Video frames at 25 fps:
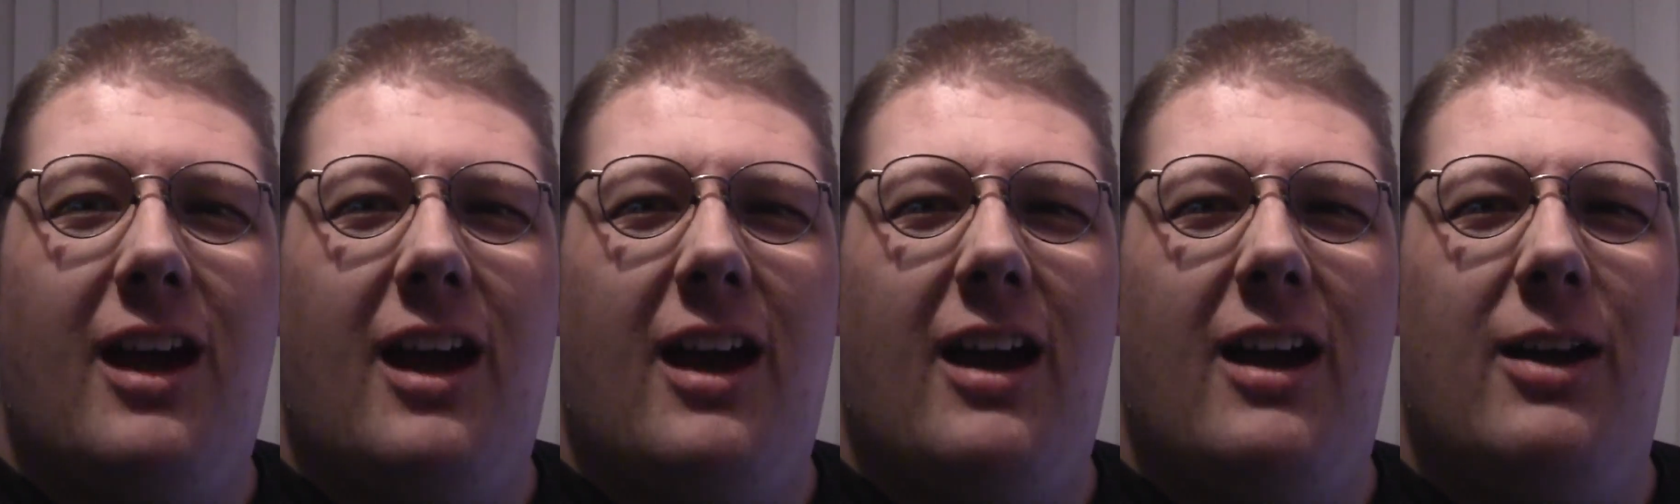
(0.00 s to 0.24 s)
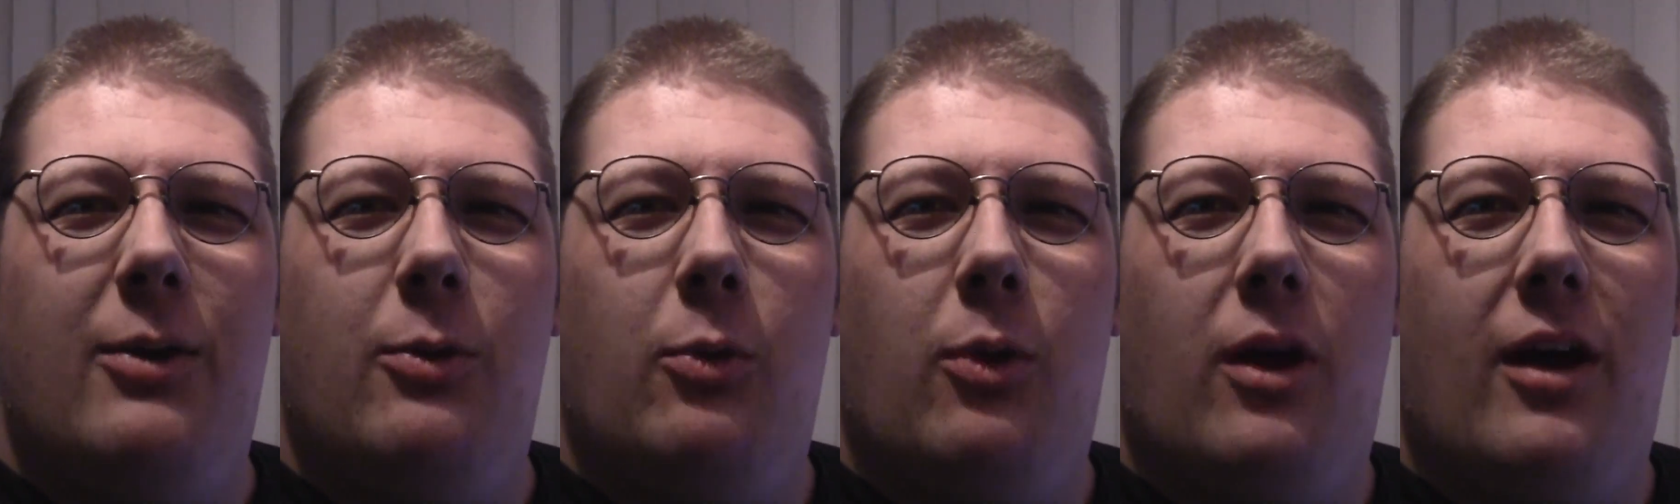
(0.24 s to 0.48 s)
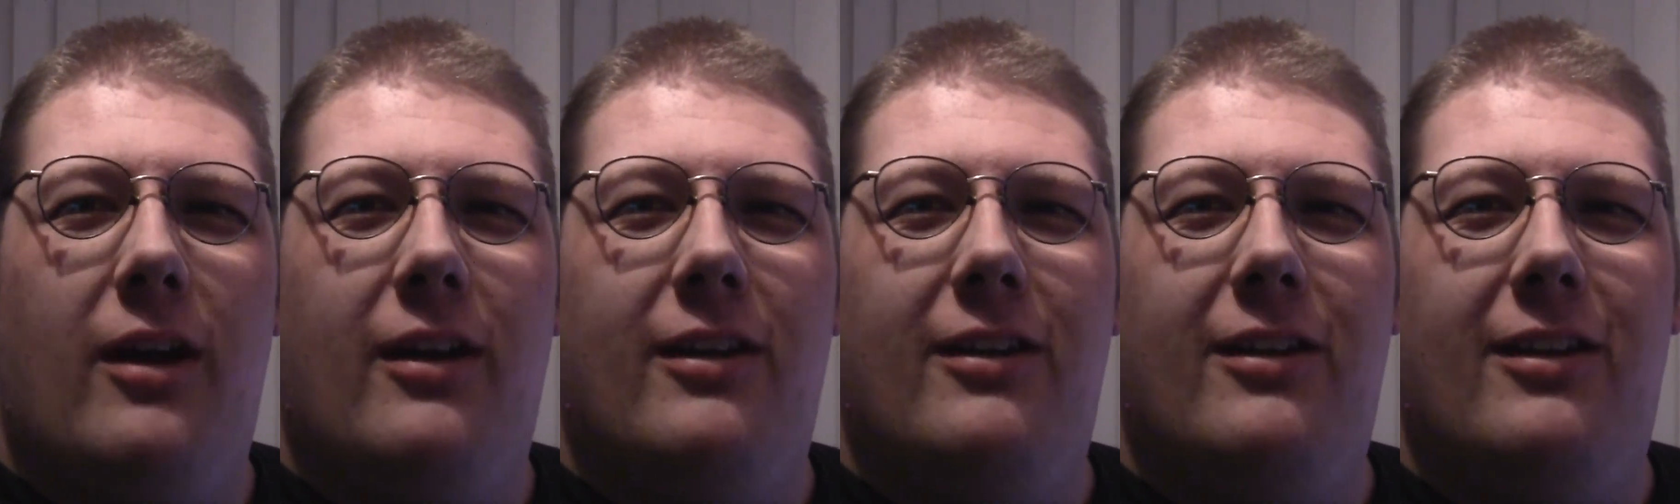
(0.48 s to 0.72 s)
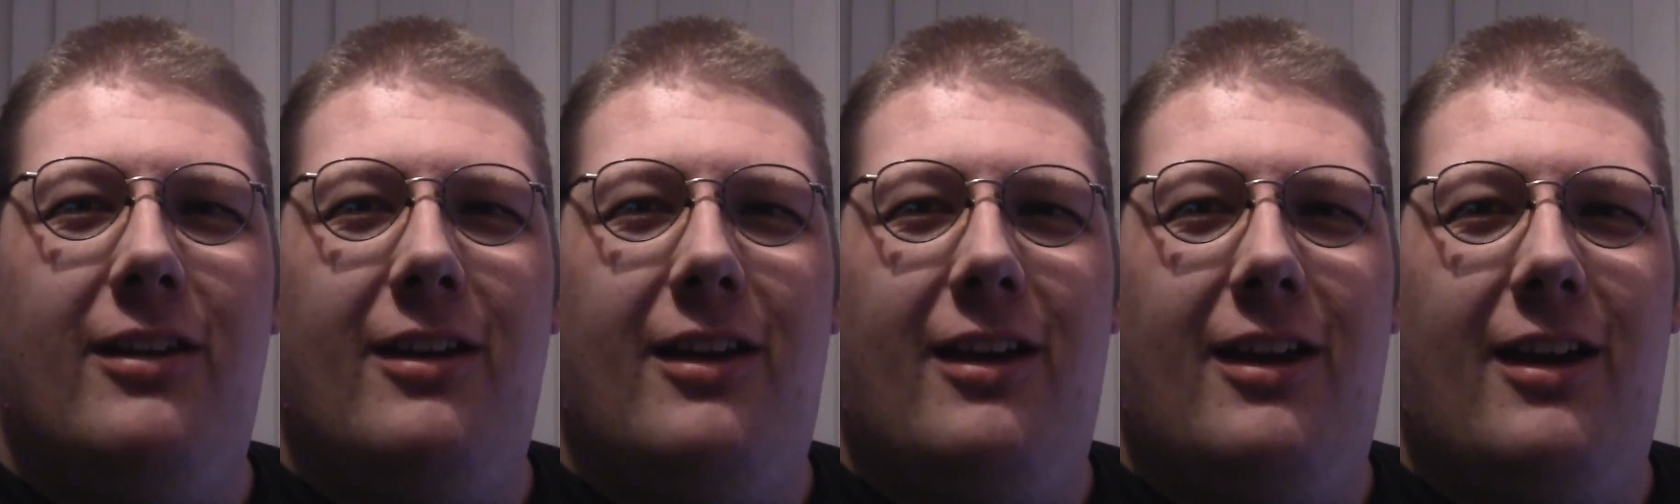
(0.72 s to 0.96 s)
I
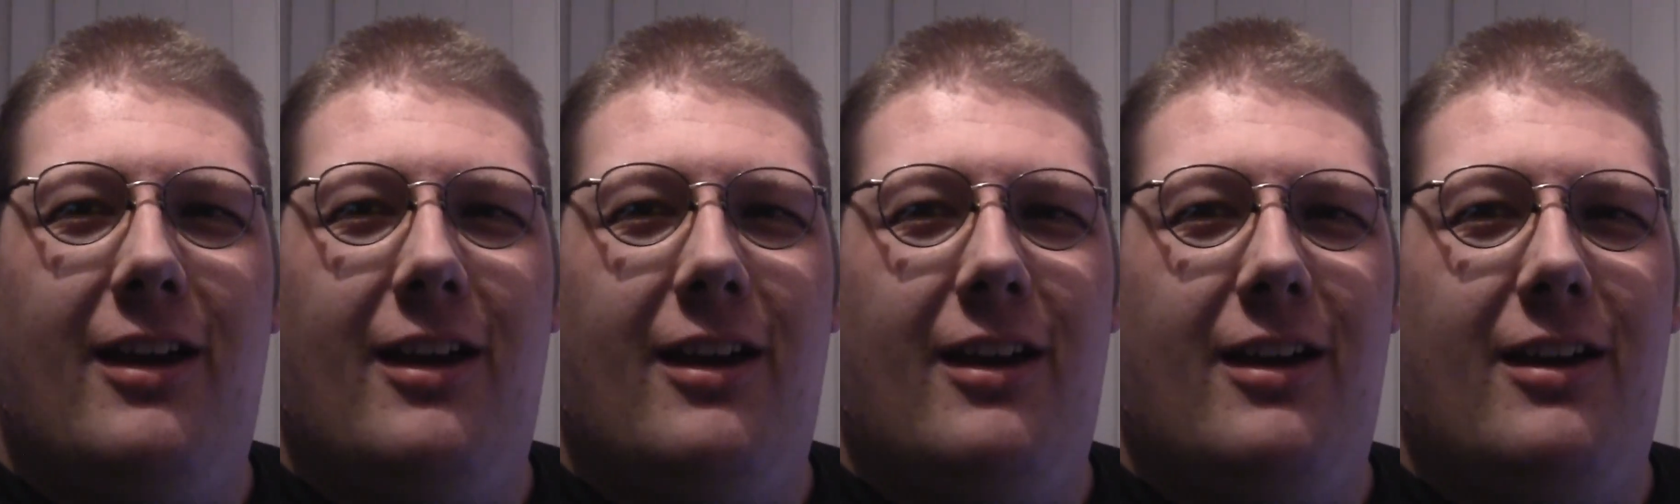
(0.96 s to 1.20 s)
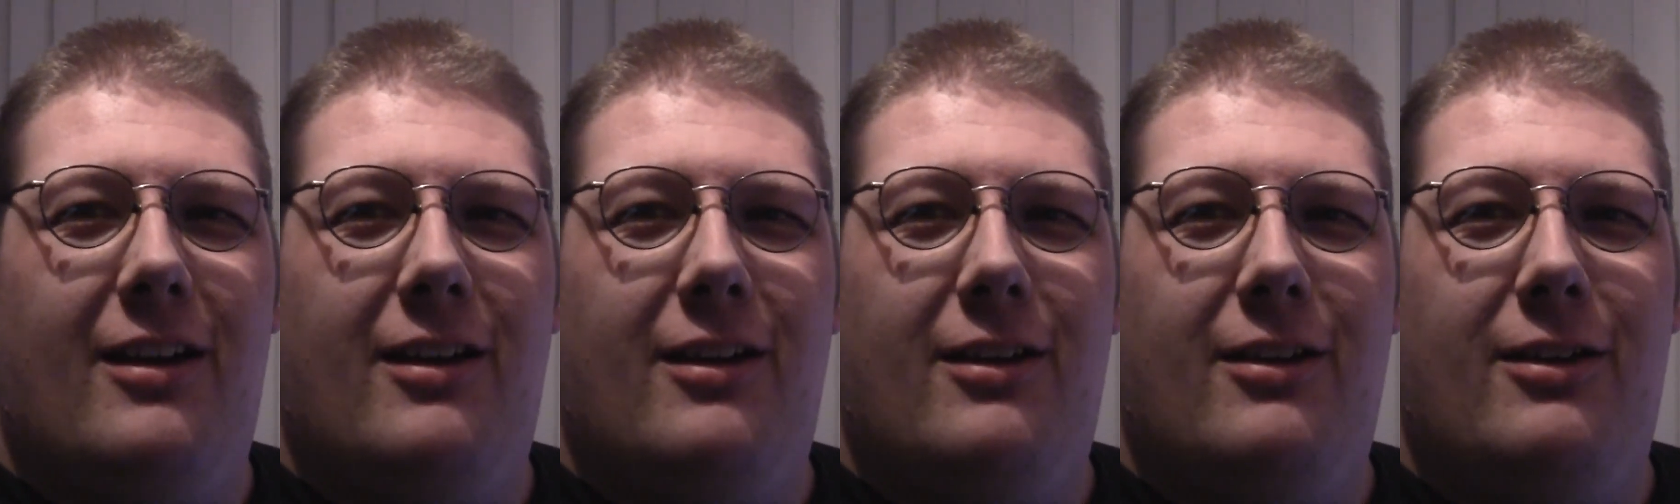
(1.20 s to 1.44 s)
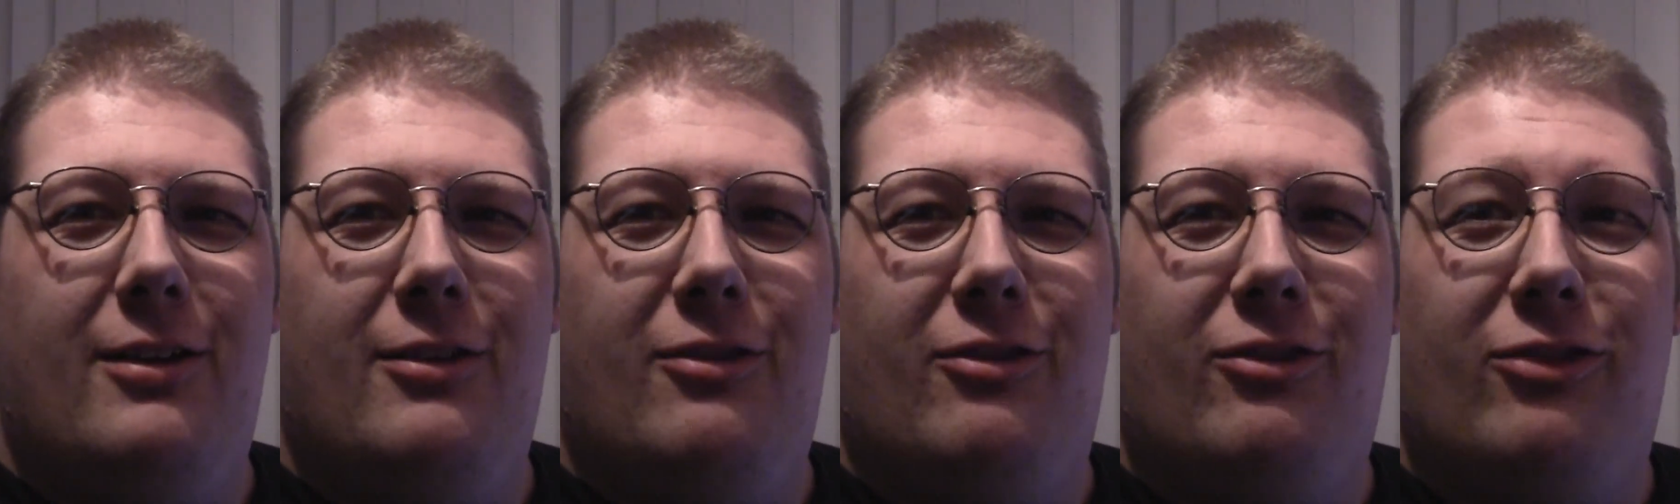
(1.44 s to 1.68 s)
won a